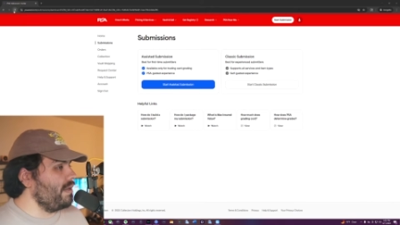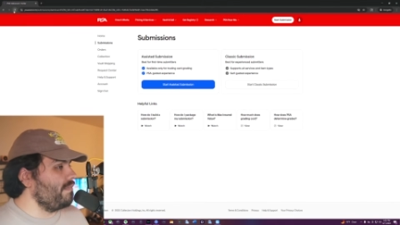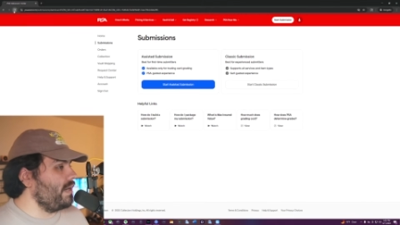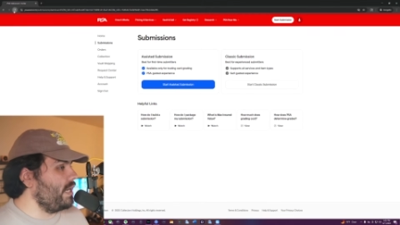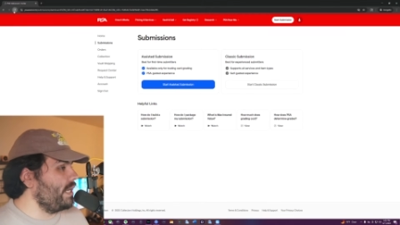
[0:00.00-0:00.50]

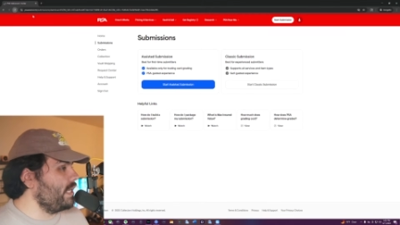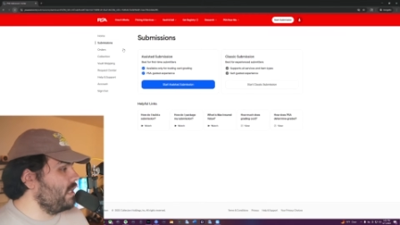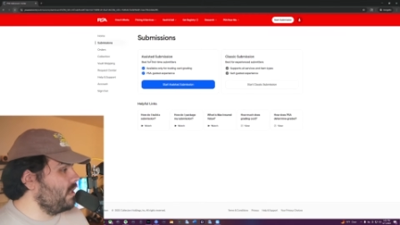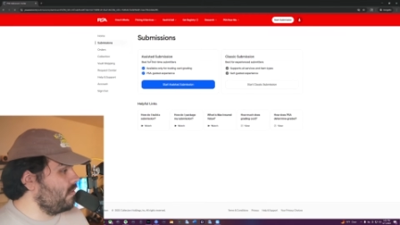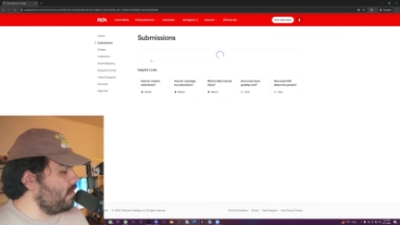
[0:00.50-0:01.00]
If I
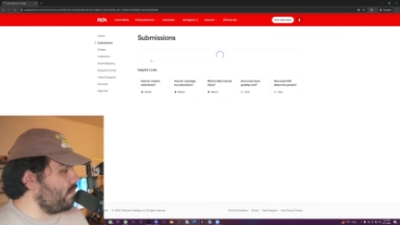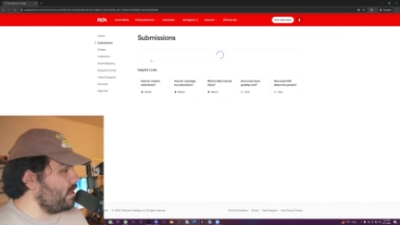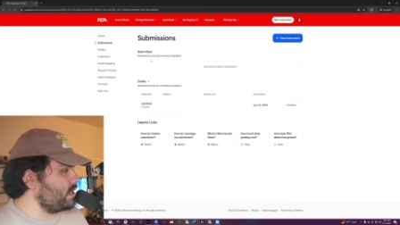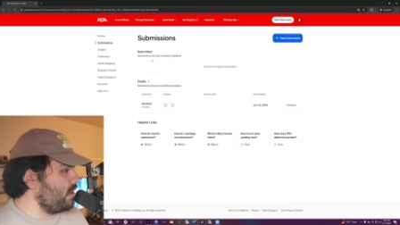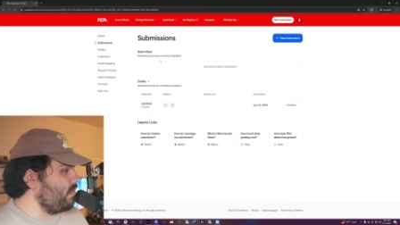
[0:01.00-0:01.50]

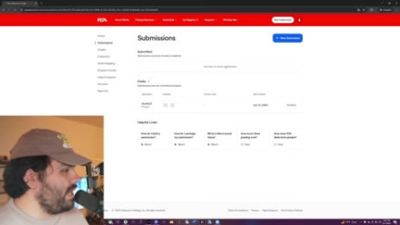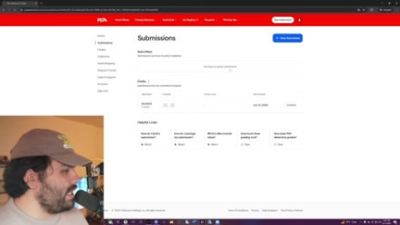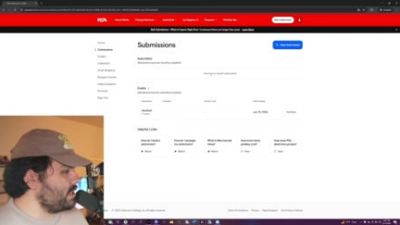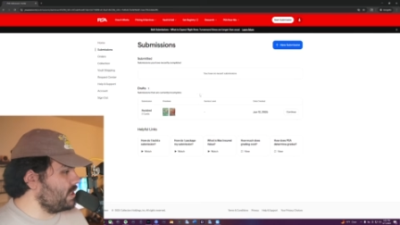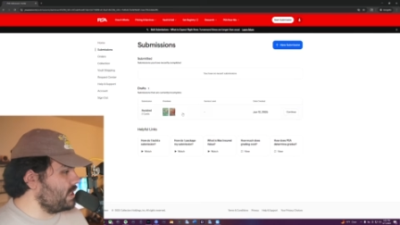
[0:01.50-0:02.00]
refresh here, we might
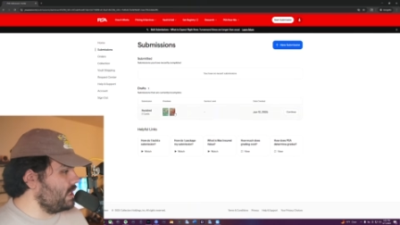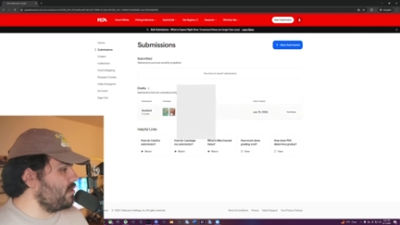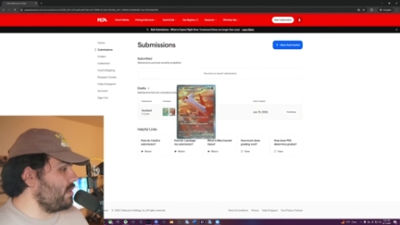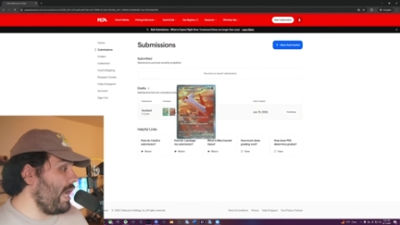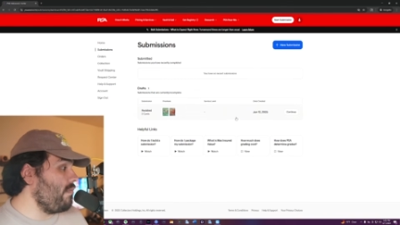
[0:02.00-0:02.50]
actually see.
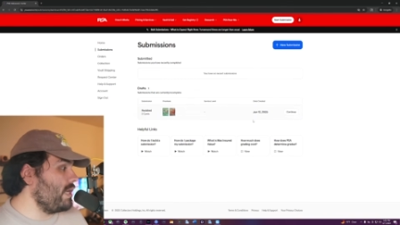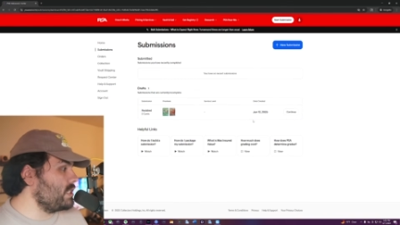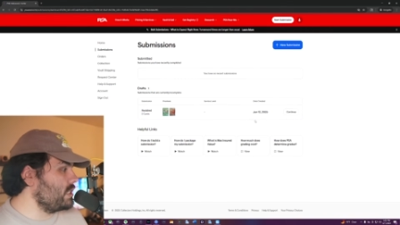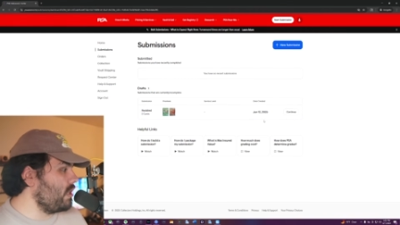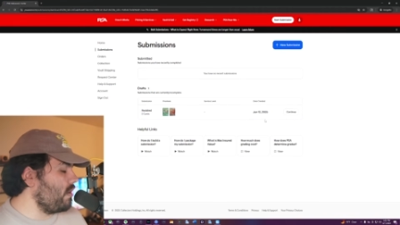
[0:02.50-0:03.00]
So yeah, we
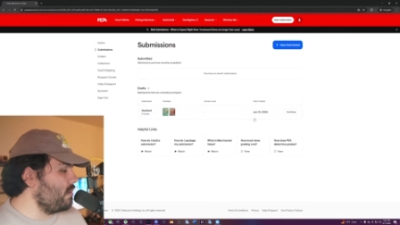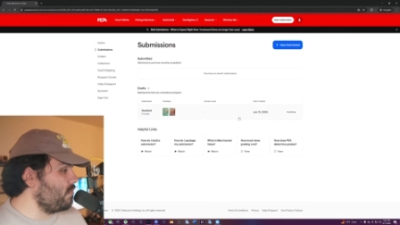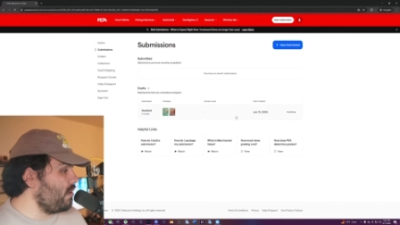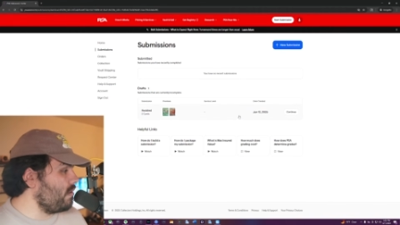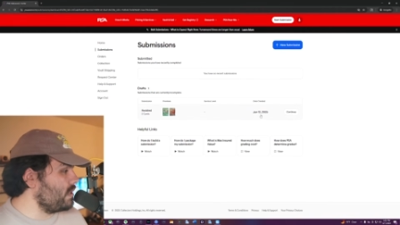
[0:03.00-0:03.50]
actually see our in
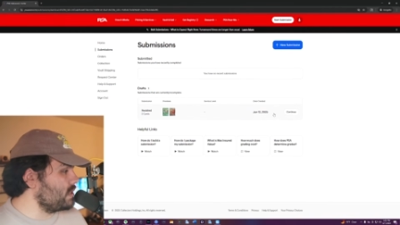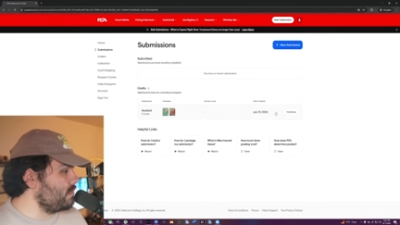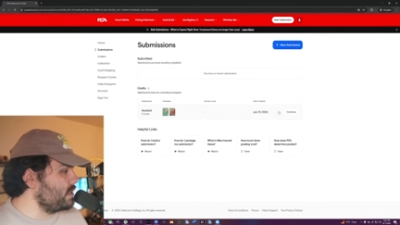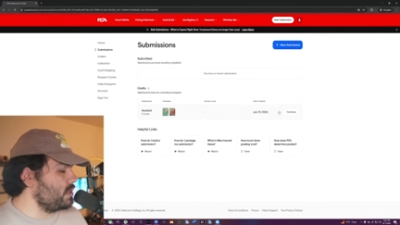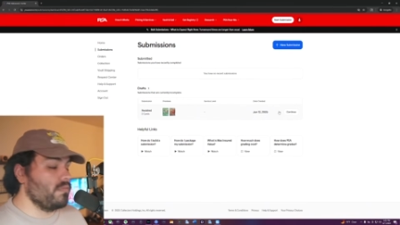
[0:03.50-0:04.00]
progress
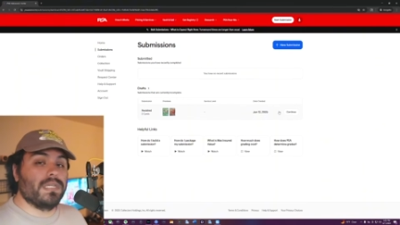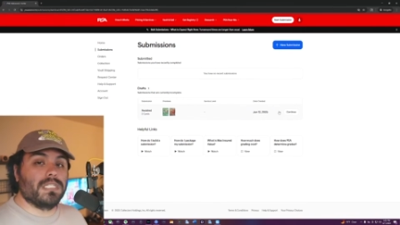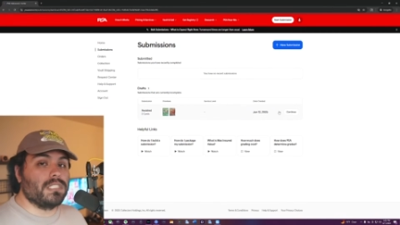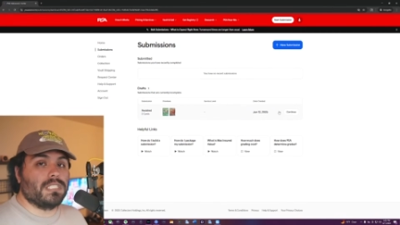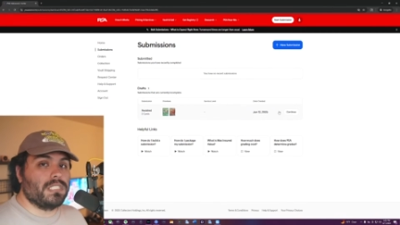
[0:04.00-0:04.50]
submission, and we
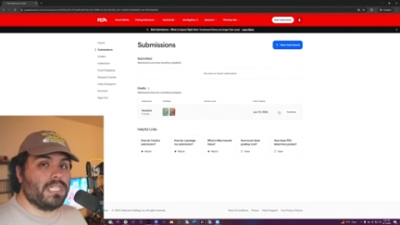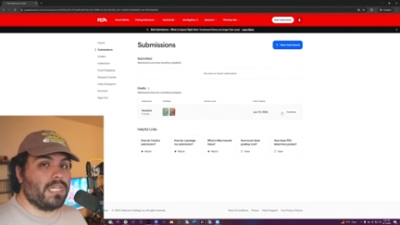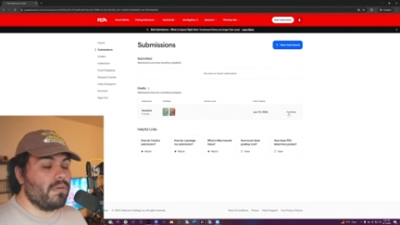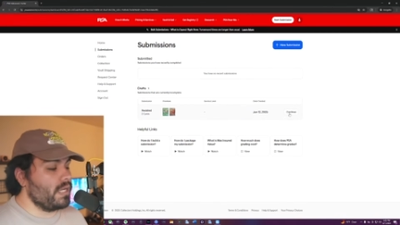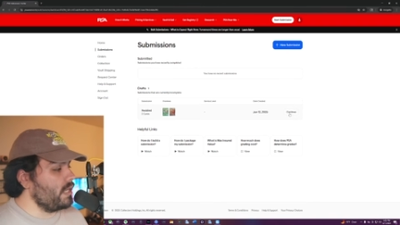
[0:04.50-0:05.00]
can just
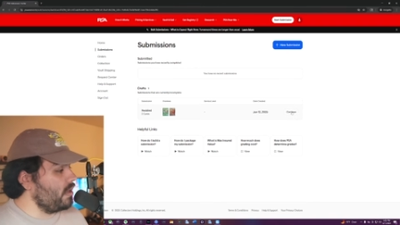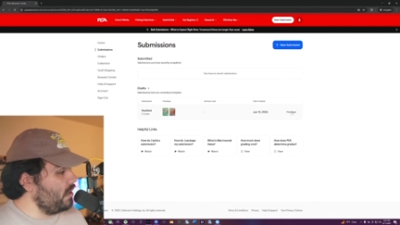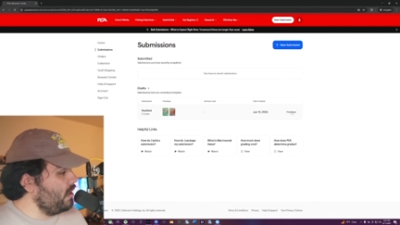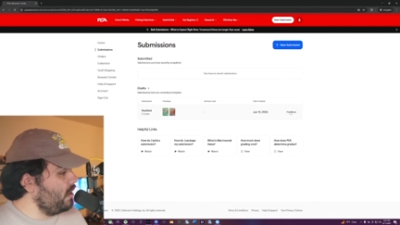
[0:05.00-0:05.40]
continue it here,